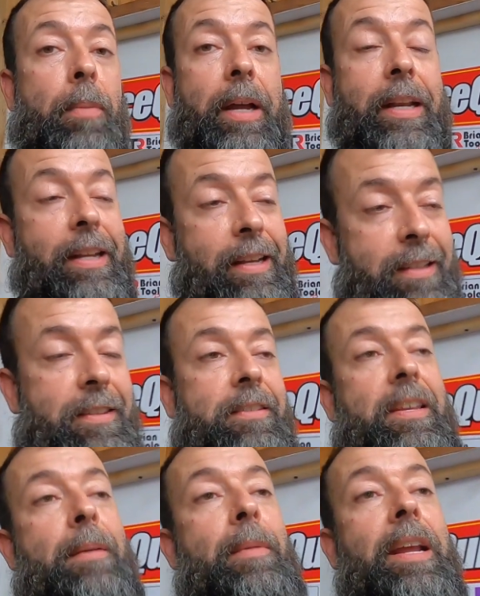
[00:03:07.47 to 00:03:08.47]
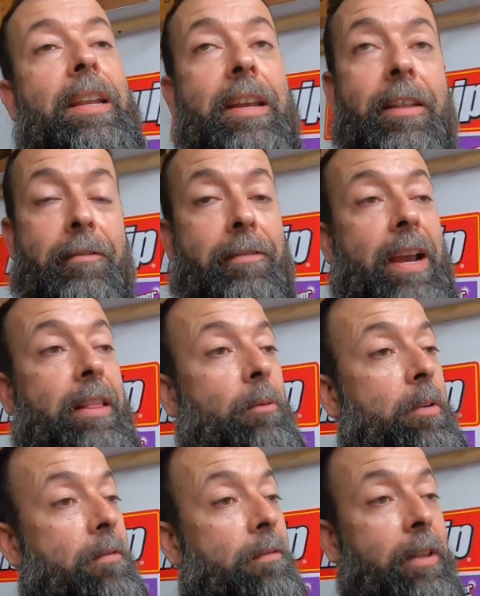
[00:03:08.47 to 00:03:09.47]
but it's the same idea in the fact that
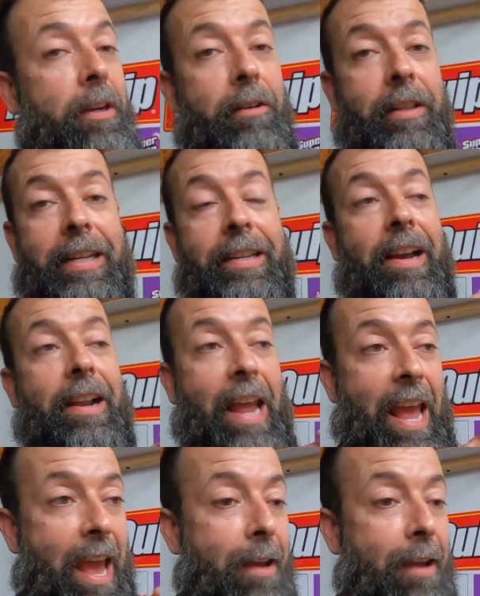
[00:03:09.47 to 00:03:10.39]
we've literally done